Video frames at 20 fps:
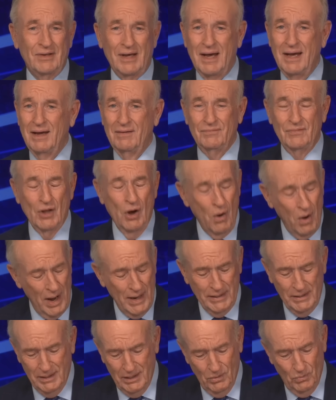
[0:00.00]
I have no
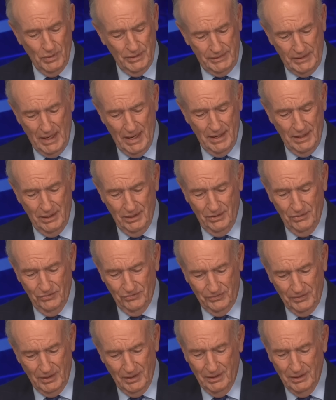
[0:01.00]
idea what that is.